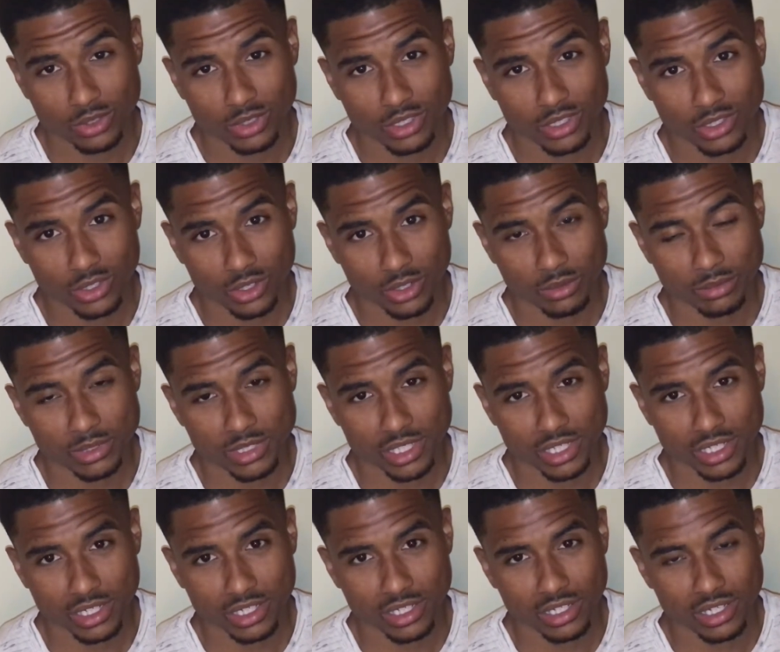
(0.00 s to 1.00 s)
You know what I'm
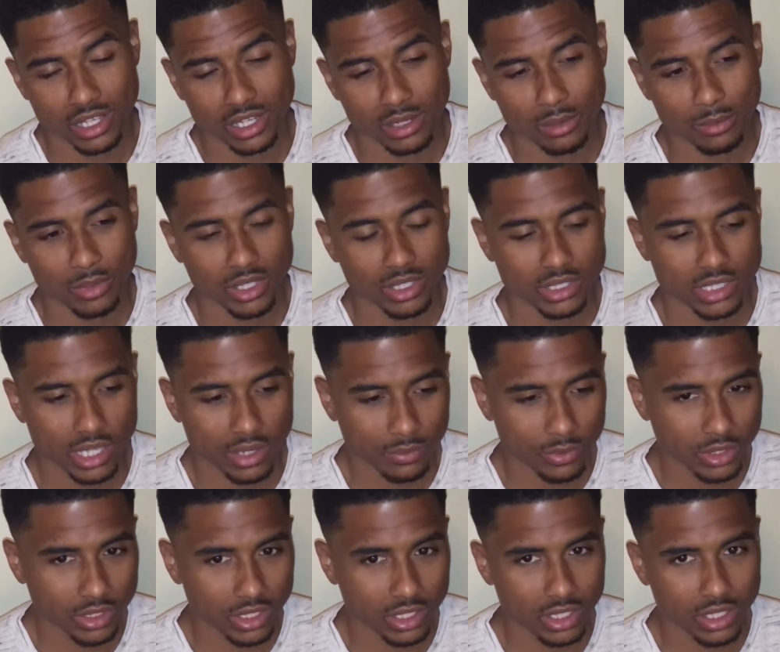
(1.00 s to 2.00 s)
saying? And it means
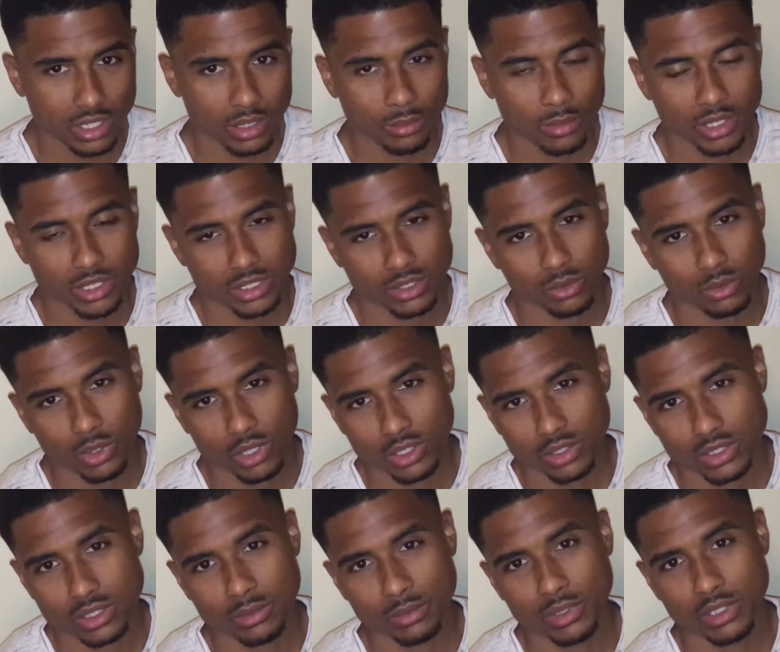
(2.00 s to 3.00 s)
everything. It means the world
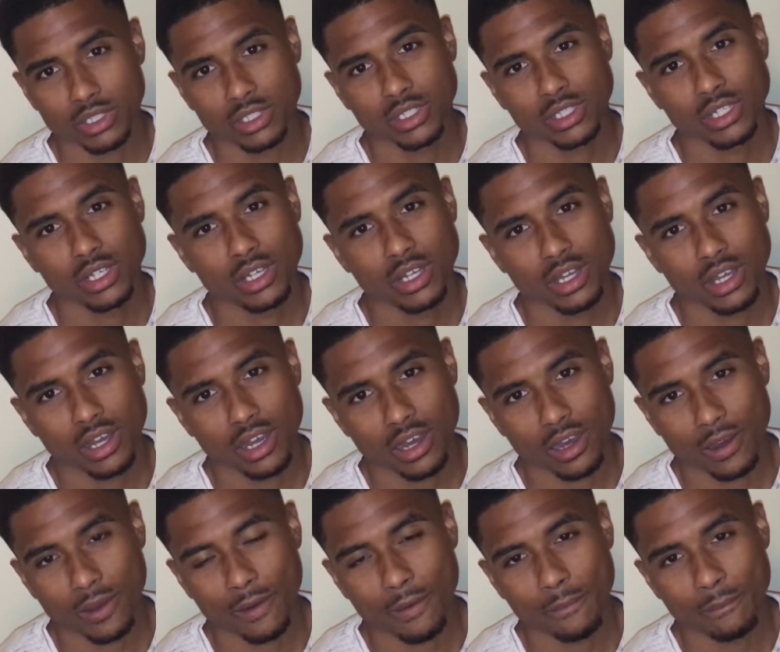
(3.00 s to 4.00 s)
to me,
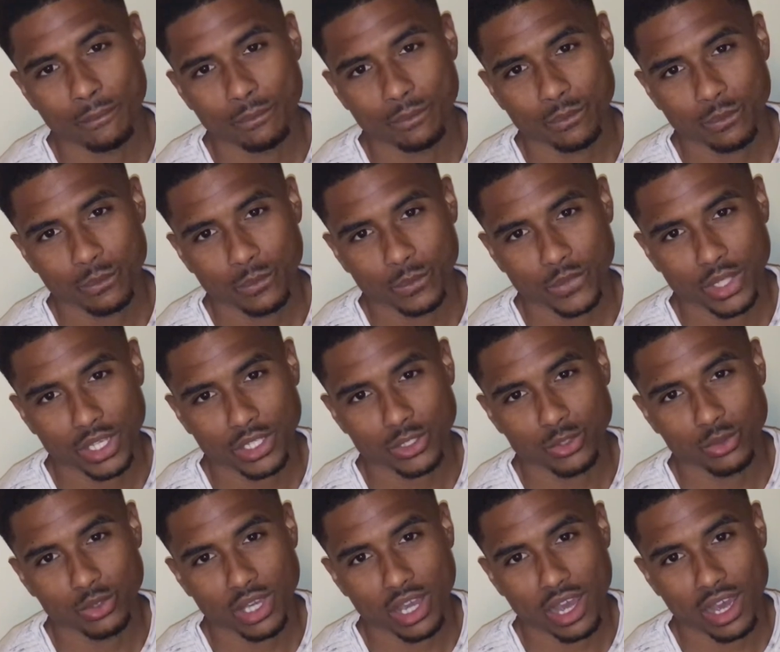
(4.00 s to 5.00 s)
that
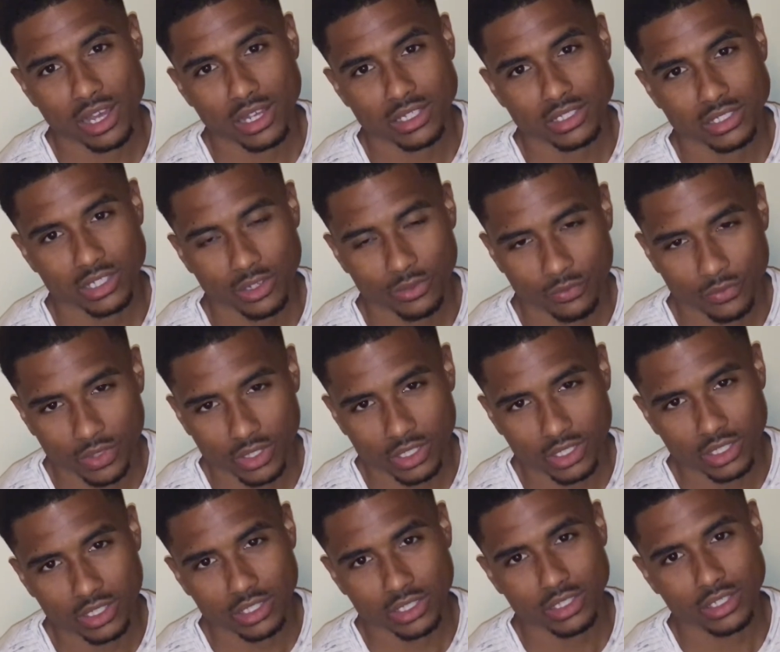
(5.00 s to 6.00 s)
you guys are
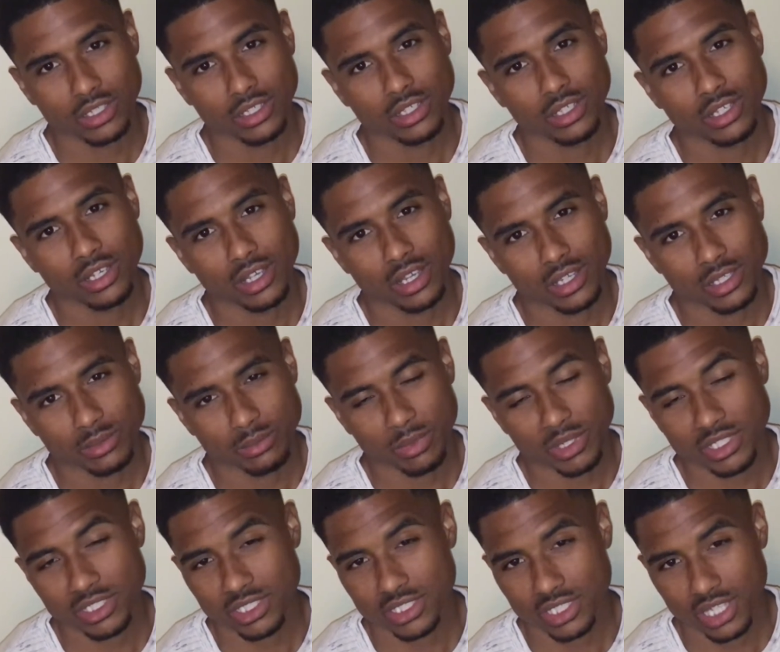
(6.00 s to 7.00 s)
feeling it as
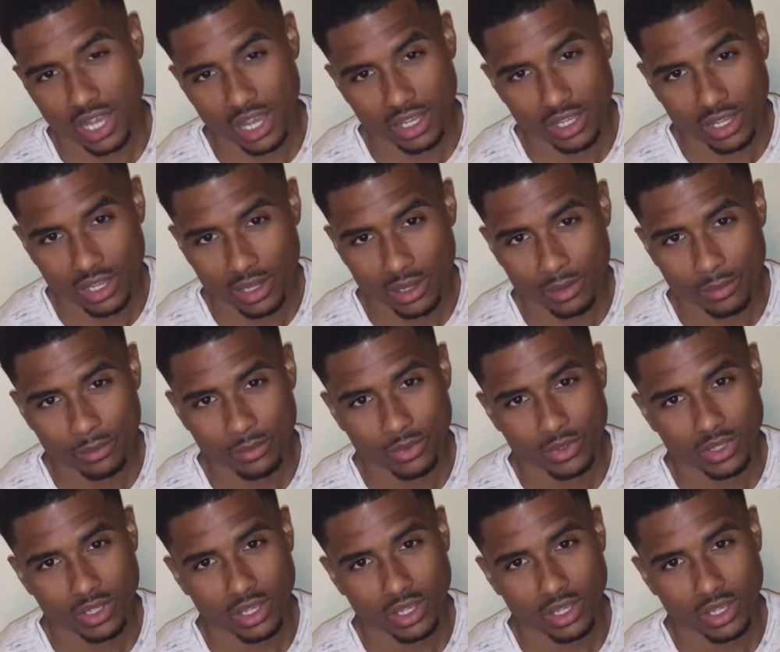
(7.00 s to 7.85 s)
much as I am.